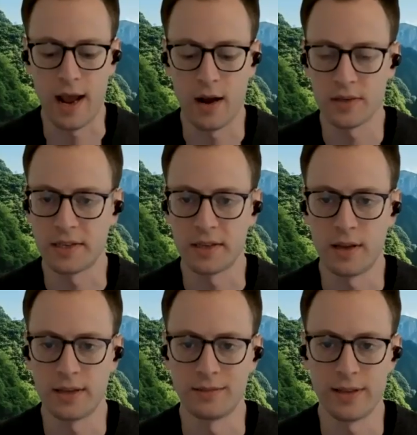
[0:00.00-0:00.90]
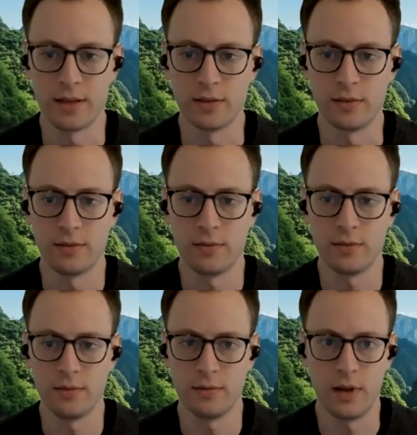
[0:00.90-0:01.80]
DAOs as a, as a legal
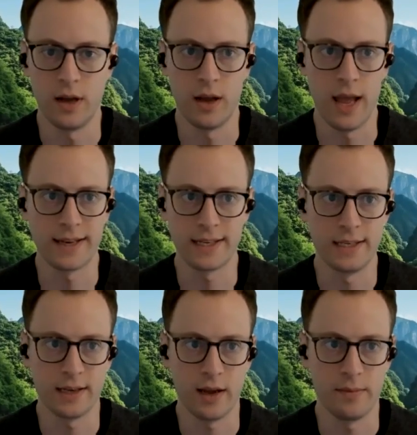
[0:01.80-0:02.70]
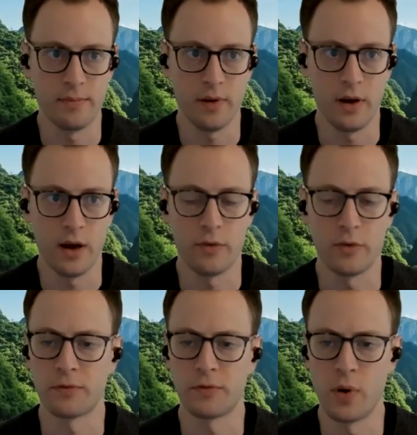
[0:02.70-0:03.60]
uh, entity type. Uh,
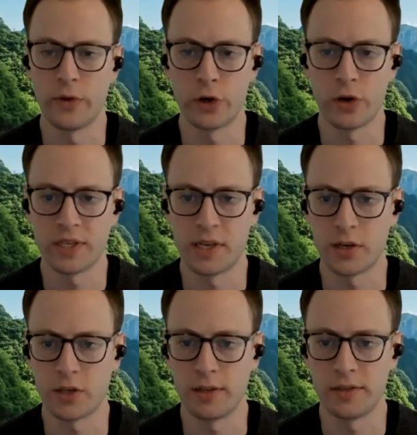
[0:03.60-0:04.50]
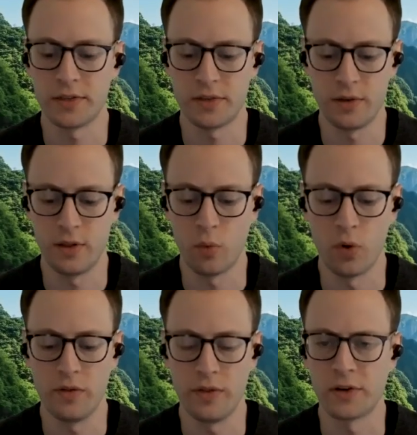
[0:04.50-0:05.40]
there's a few other jurisdictions in the
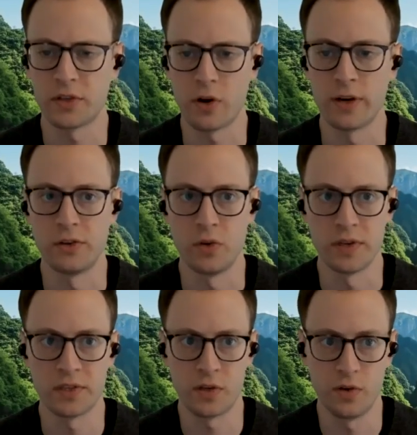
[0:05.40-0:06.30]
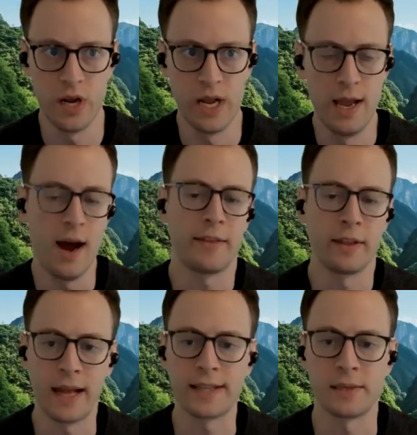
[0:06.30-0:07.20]
world that are starting to do this too. I
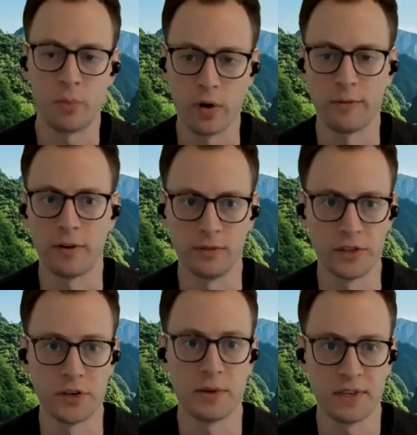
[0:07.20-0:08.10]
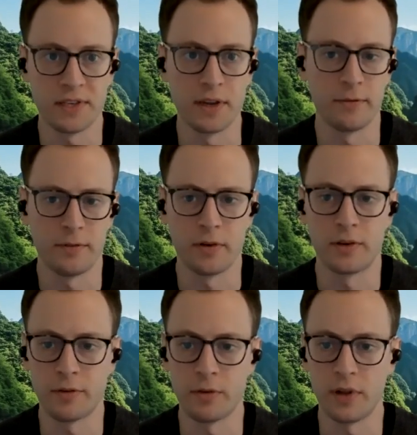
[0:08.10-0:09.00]
think that's important for legitimacy and for
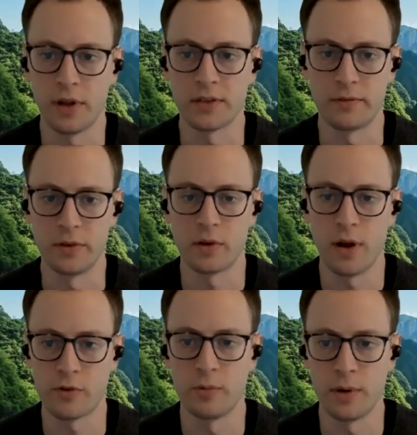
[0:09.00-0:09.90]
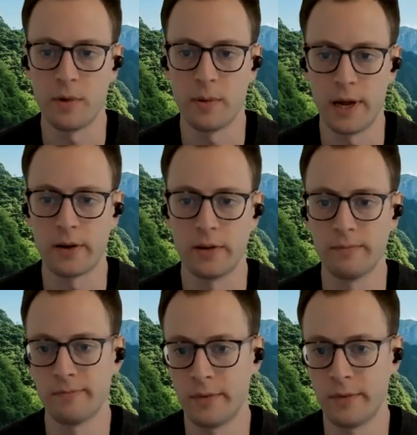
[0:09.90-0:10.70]
different players to feel comfortable about it.